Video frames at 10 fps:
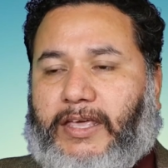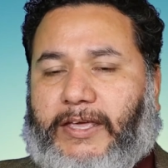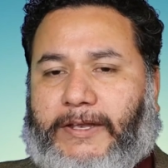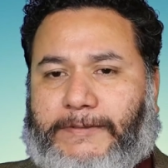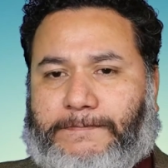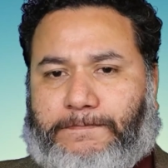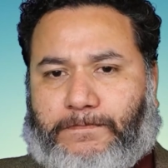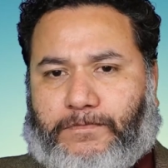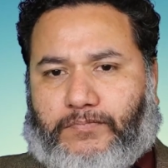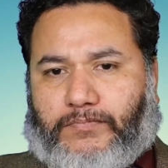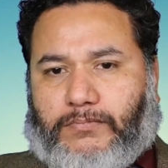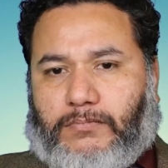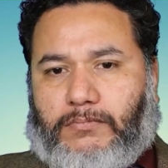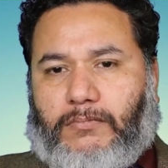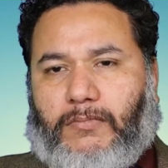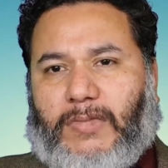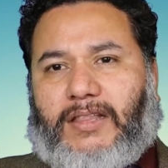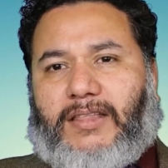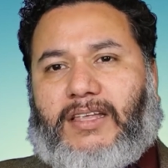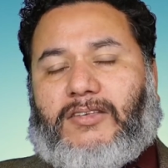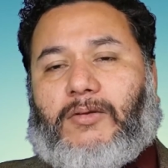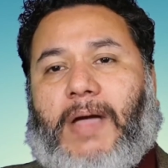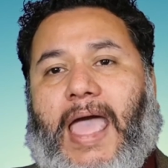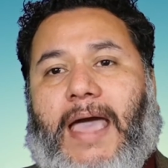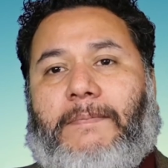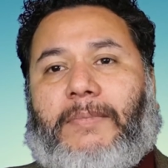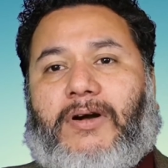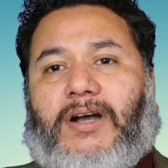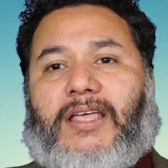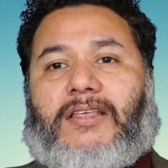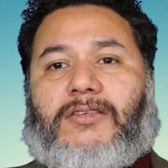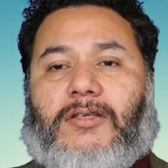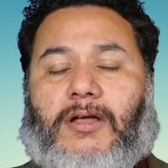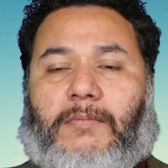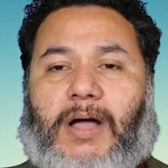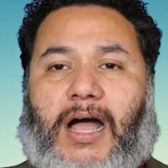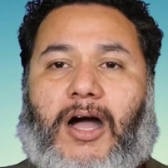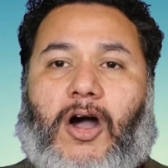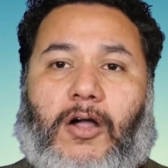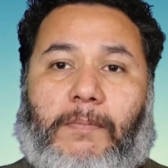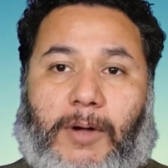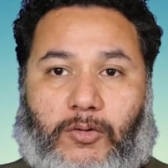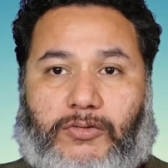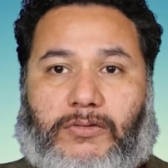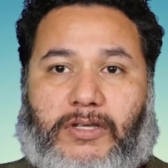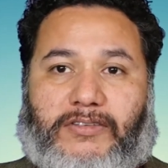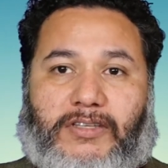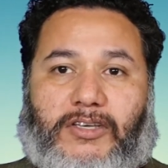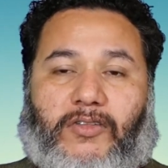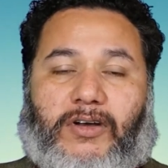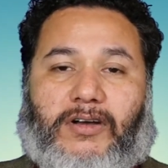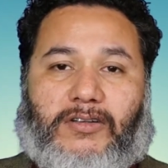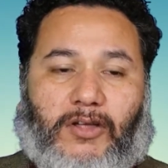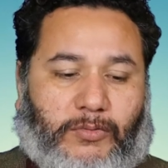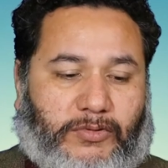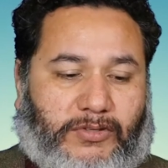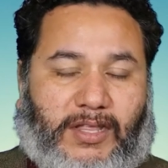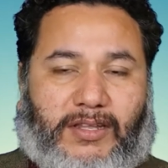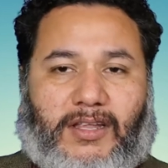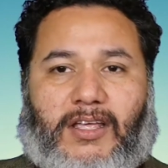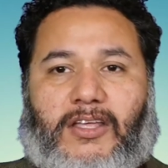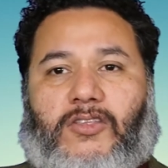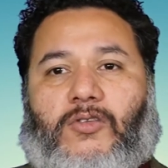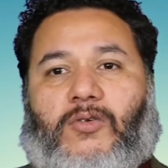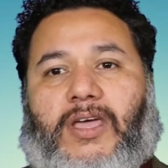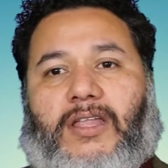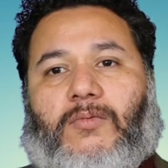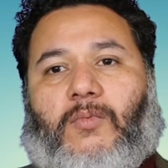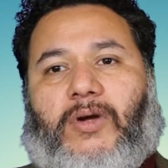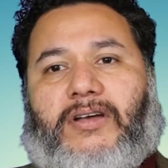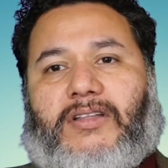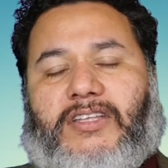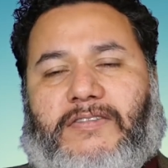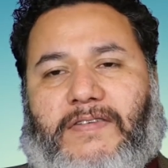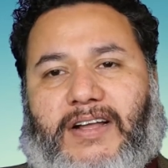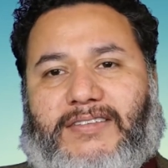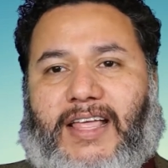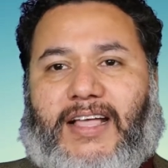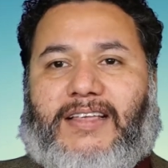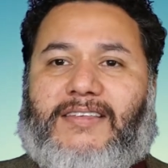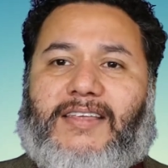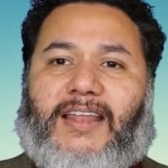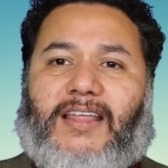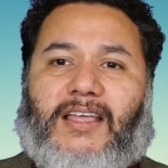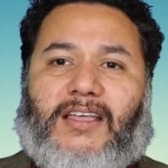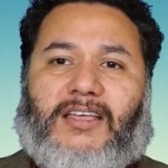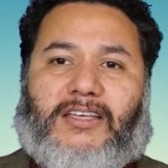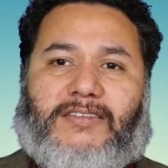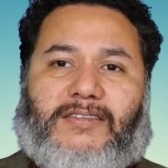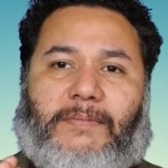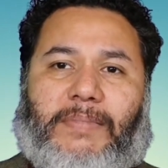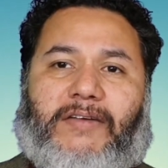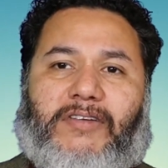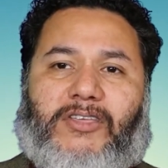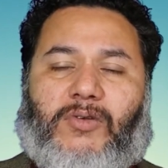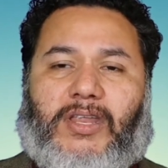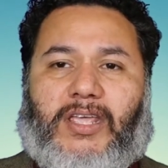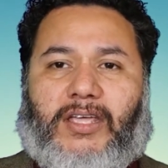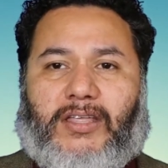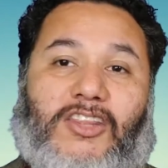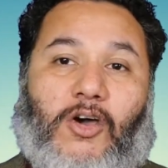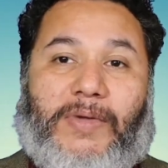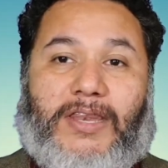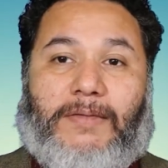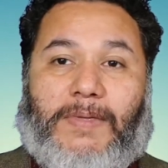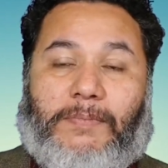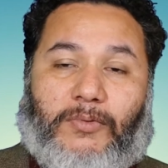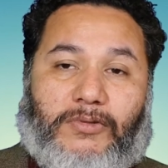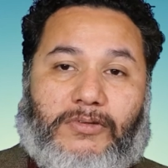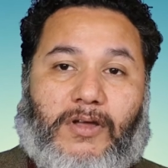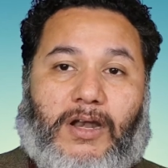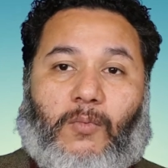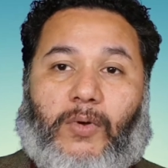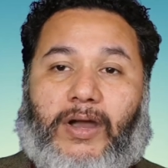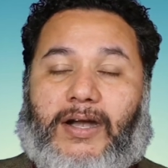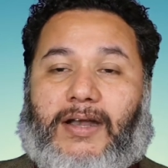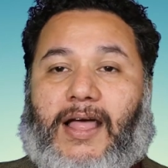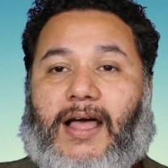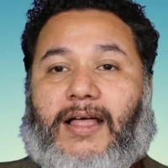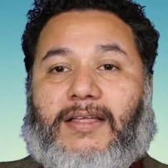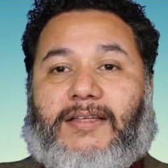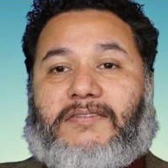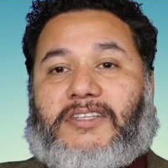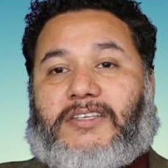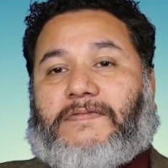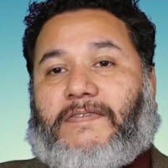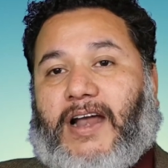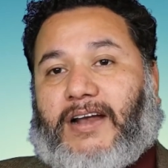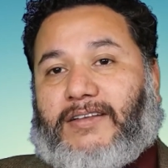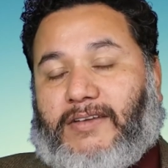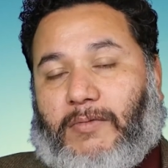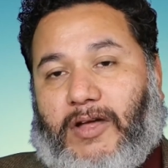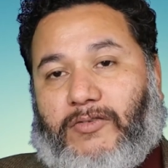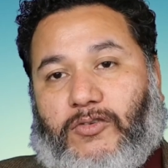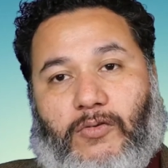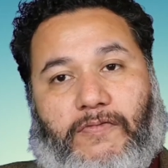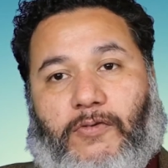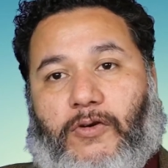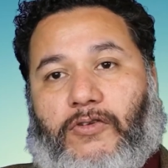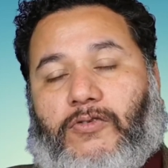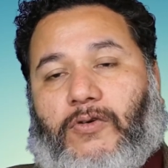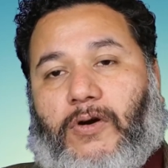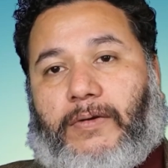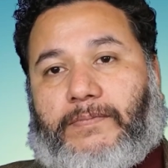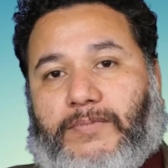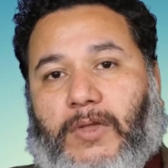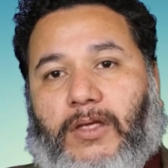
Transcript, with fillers: and and there is some amber, is some uh, oakmoss is the other notes that you get wearing this fragrance. Like I said, it's uh, very unique. Not many people is gonna wear the, this fragrance around you for sure.